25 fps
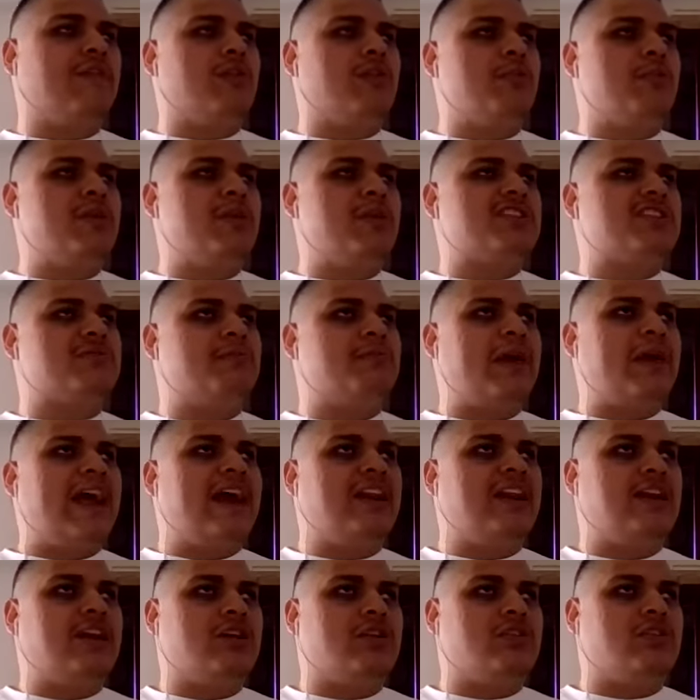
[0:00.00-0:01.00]
if you
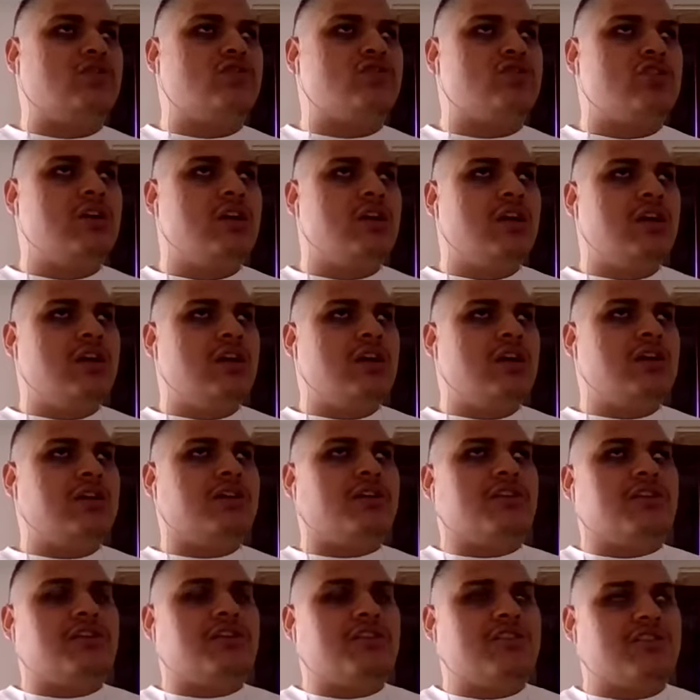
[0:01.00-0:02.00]
mismanage
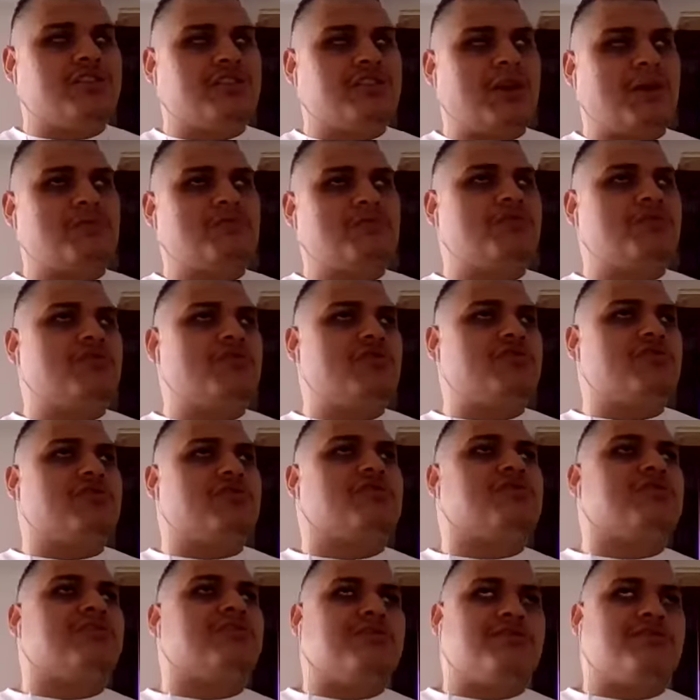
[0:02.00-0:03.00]
your your
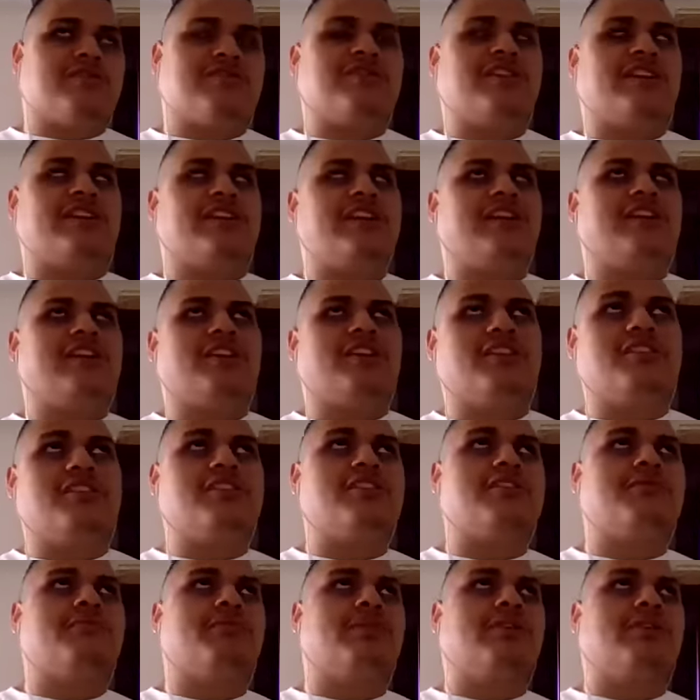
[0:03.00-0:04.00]
substitutions, just like England
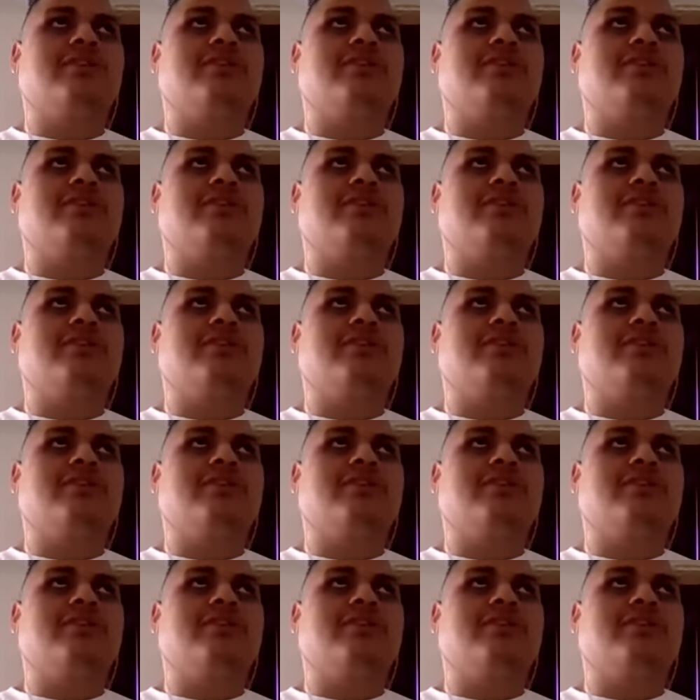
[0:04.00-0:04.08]
did.